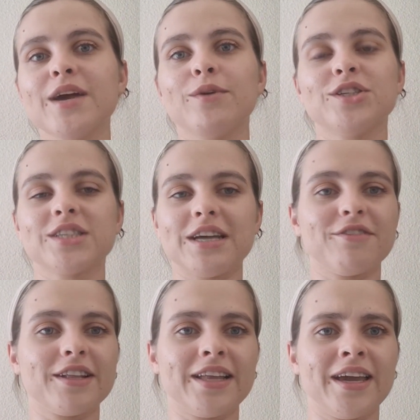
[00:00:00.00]
which is
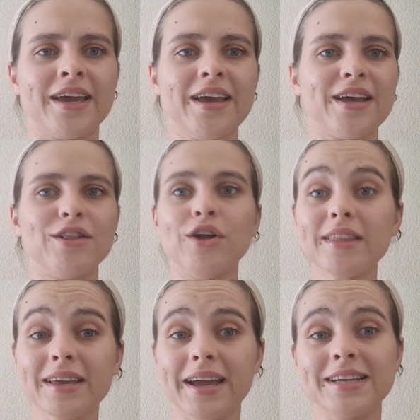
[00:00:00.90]
definitely not
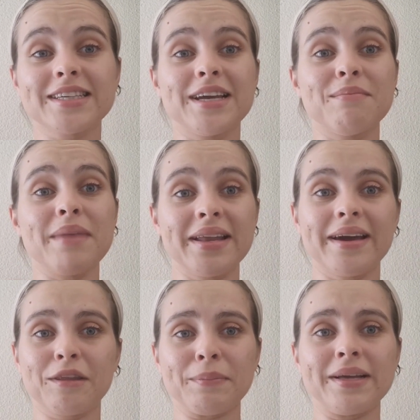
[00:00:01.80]
the case in many
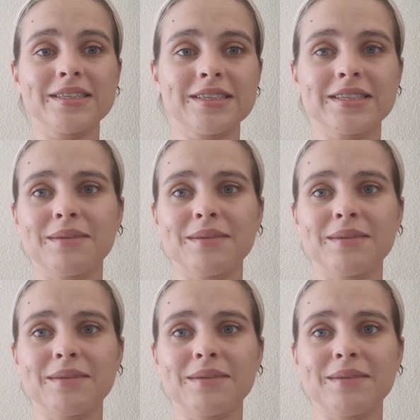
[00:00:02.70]
other places.